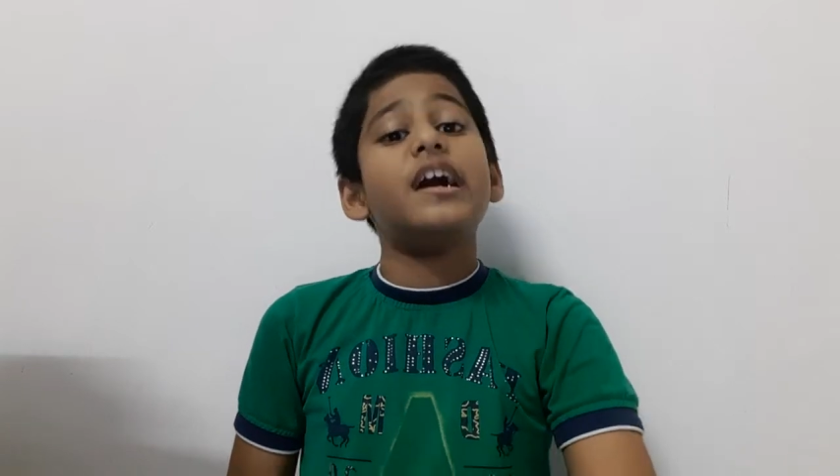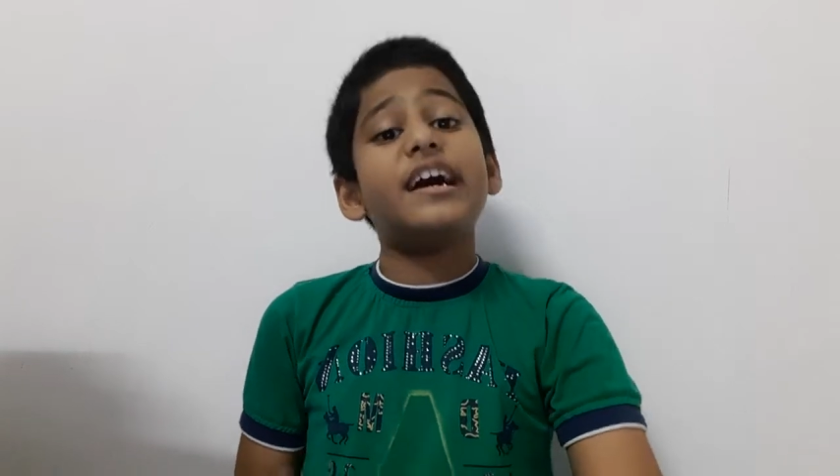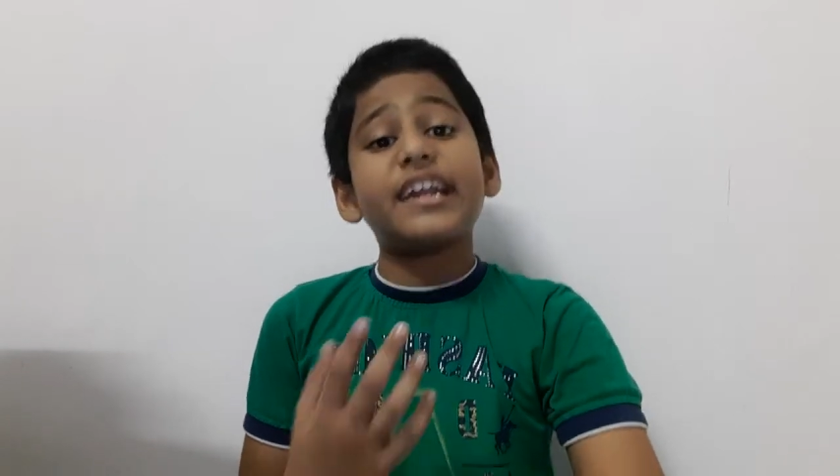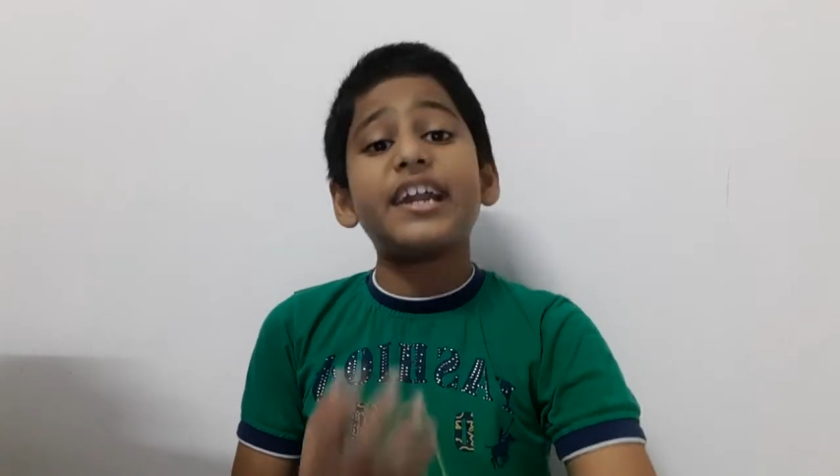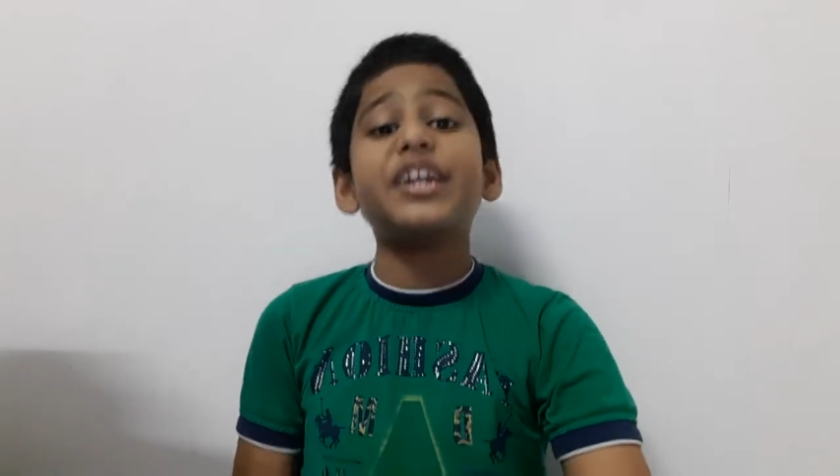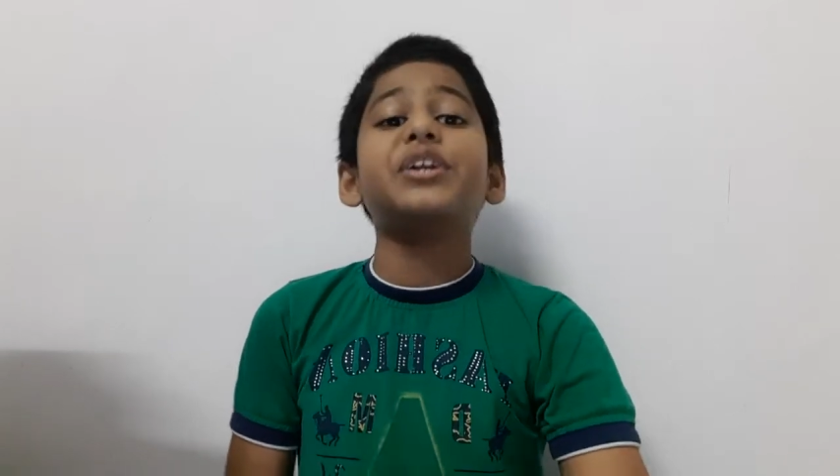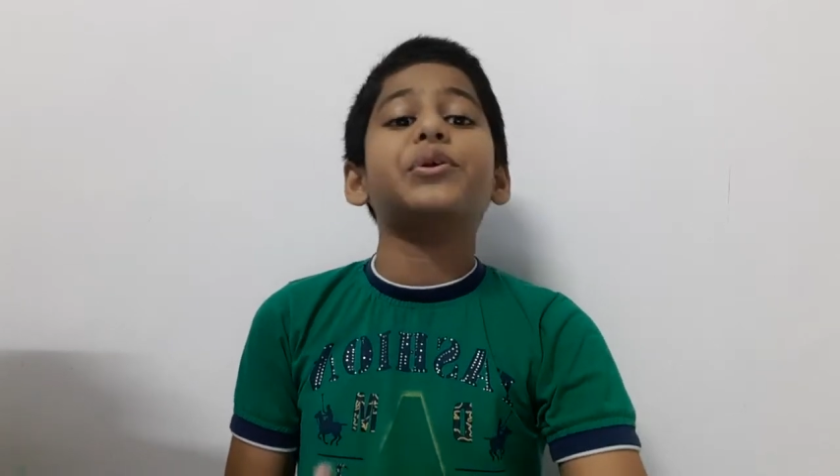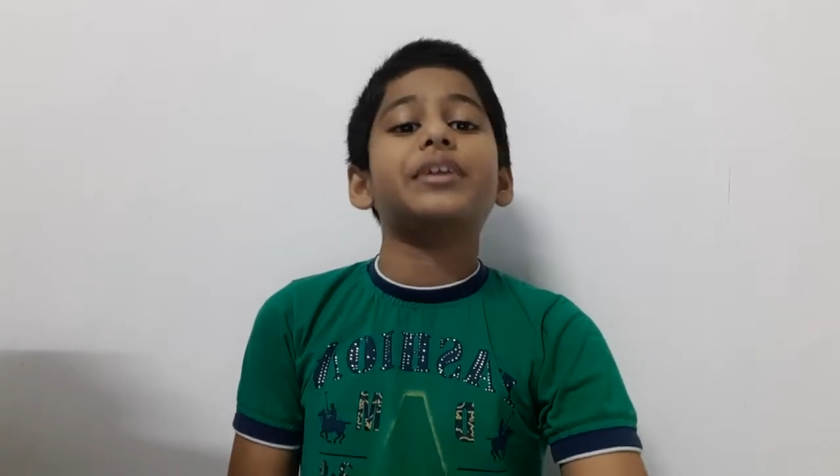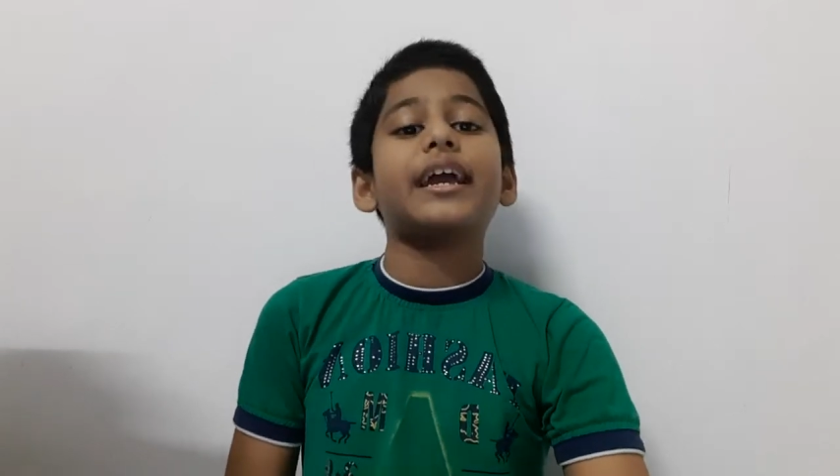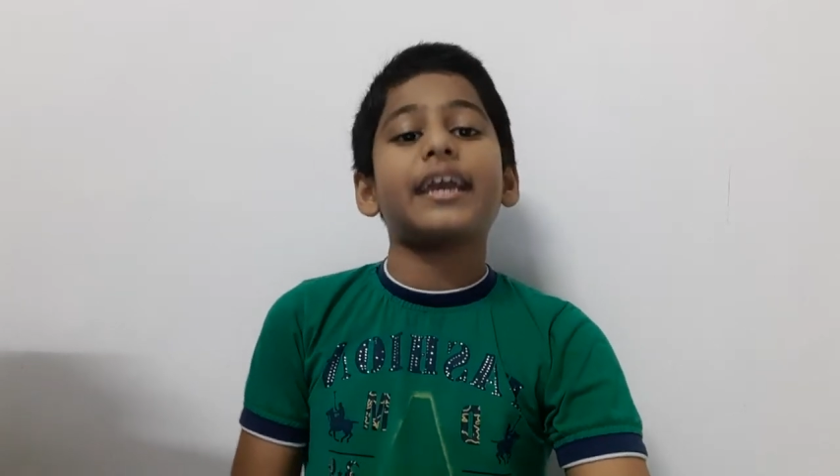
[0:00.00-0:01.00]
ready to
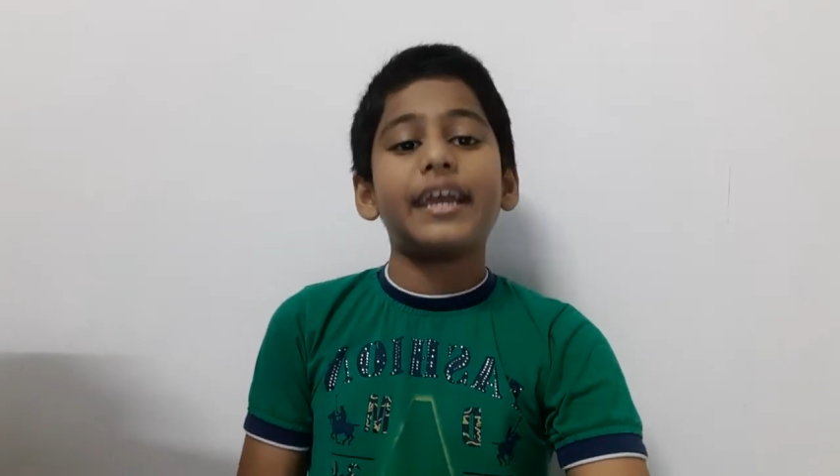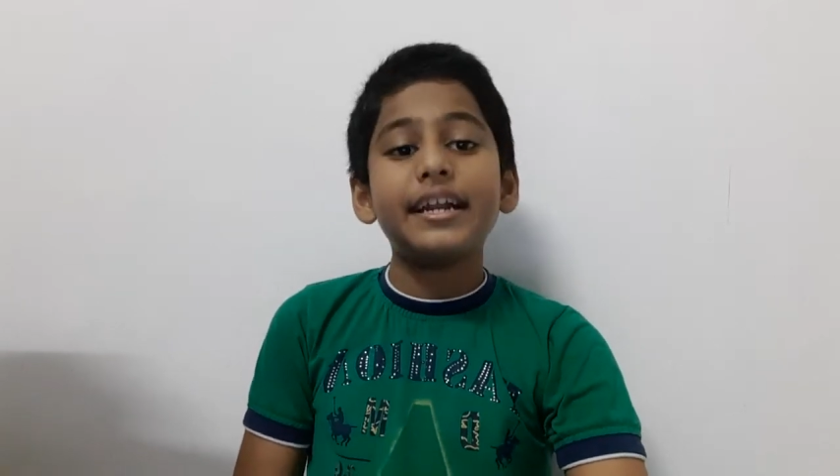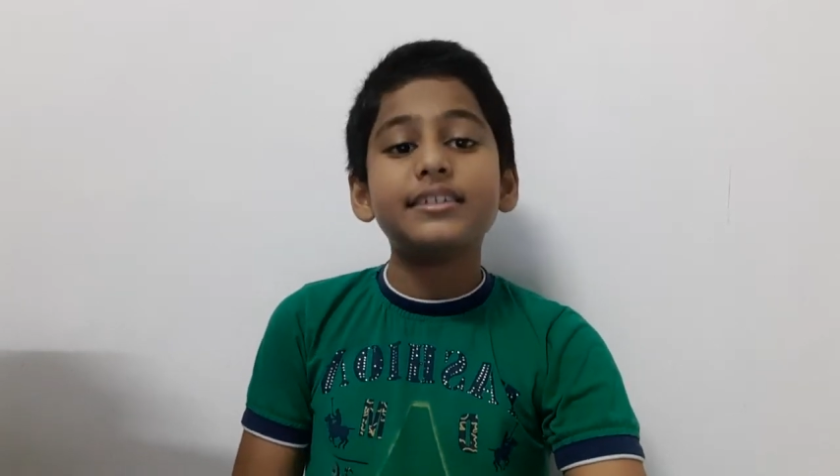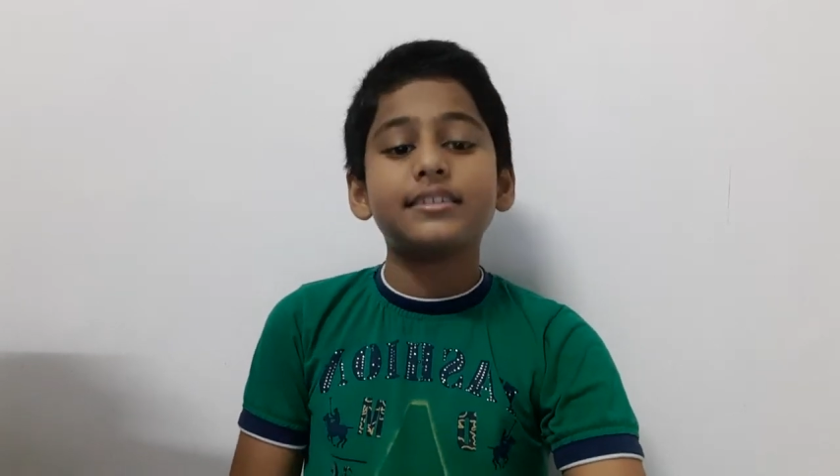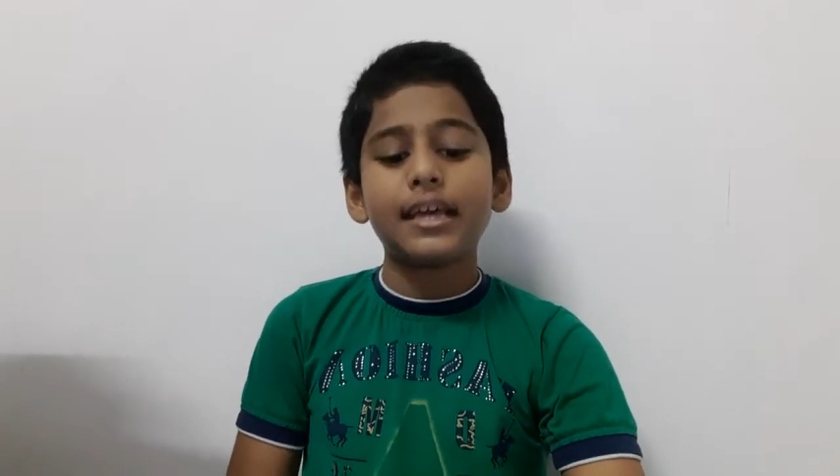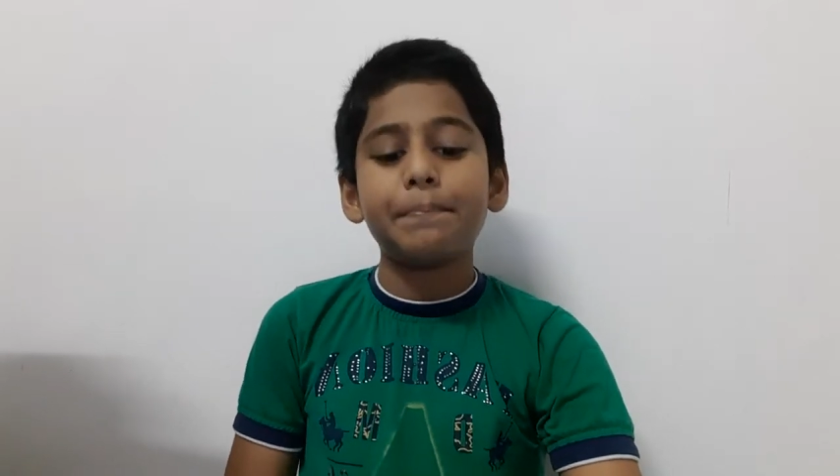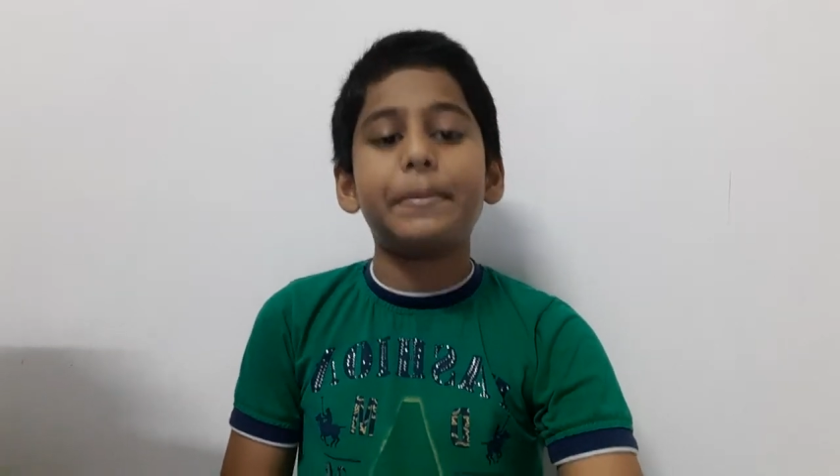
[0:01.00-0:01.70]
take instant